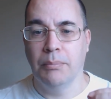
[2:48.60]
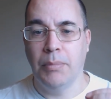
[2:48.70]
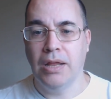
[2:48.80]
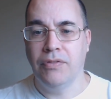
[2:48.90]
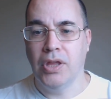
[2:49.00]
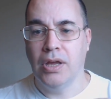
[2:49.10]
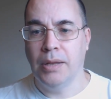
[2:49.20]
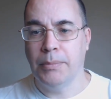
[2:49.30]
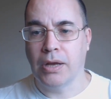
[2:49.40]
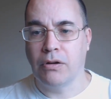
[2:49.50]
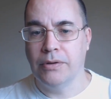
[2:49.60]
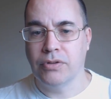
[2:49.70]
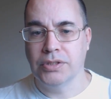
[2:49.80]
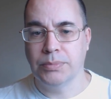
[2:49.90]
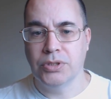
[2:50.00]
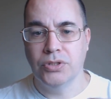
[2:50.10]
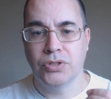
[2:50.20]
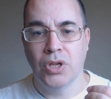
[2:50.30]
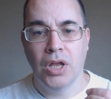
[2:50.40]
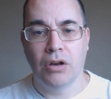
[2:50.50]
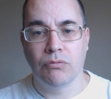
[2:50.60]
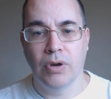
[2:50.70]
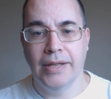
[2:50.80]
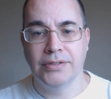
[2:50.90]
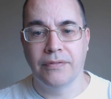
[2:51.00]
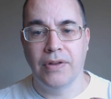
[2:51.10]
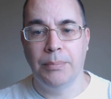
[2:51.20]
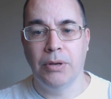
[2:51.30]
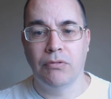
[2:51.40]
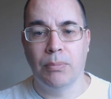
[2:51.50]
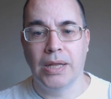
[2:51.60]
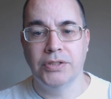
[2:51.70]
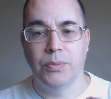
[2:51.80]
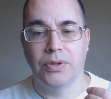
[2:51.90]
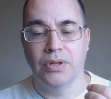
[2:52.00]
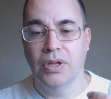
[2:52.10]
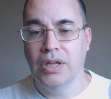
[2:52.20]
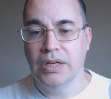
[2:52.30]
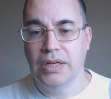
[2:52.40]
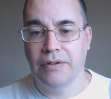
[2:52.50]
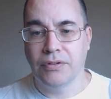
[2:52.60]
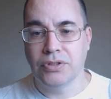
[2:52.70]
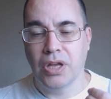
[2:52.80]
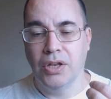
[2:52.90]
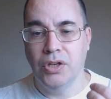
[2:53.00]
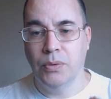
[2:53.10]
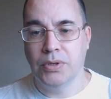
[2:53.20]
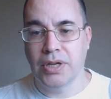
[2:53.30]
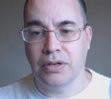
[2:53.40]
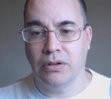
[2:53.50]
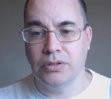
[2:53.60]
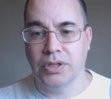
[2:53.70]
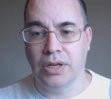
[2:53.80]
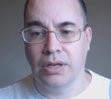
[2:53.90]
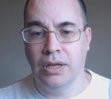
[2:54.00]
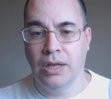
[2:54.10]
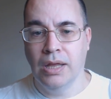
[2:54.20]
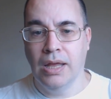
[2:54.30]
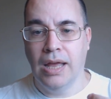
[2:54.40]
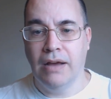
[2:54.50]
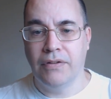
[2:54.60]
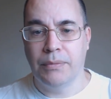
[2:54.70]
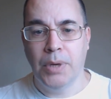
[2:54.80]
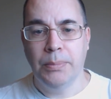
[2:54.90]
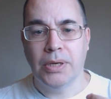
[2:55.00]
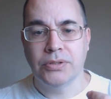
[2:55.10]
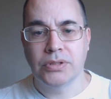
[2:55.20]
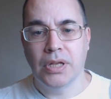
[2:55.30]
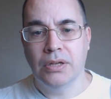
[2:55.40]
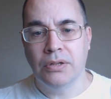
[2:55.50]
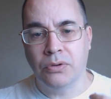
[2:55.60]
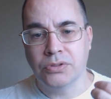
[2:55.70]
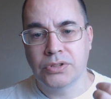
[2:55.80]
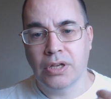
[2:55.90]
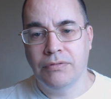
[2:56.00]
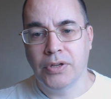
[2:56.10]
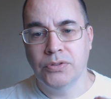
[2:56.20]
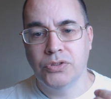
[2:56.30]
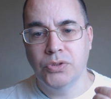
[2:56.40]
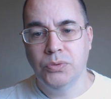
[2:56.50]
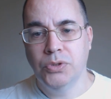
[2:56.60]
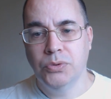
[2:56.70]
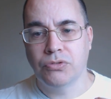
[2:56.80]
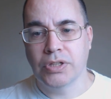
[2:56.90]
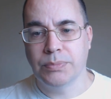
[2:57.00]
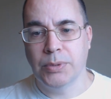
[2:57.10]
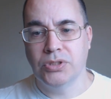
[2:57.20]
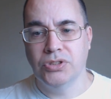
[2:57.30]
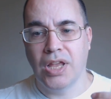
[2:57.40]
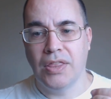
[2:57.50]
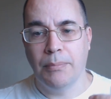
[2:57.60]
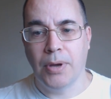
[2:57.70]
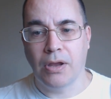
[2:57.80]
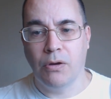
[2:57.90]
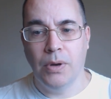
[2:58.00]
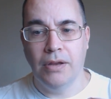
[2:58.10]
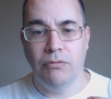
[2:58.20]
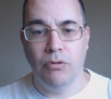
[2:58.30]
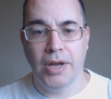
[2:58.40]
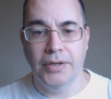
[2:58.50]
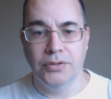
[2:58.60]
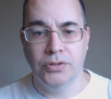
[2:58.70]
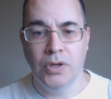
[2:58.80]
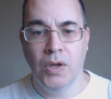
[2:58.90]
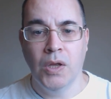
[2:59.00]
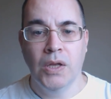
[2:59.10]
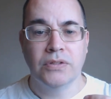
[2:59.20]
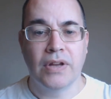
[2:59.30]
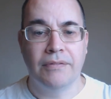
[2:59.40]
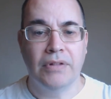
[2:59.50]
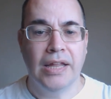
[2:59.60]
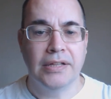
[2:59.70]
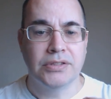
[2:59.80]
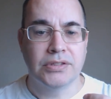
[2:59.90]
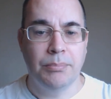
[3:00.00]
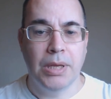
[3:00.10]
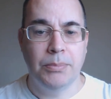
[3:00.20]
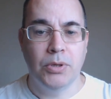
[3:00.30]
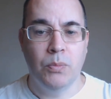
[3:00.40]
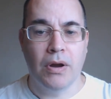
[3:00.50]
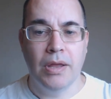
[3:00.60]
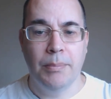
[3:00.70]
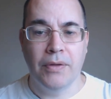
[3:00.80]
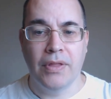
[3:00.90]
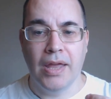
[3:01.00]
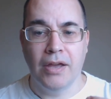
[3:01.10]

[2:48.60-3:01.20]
And many of the early microwave transmitters and relays have now been replaced with different and newer technology. However, mobiles or cell phones do use transmissions in the microwave range, which have led some people to worry about the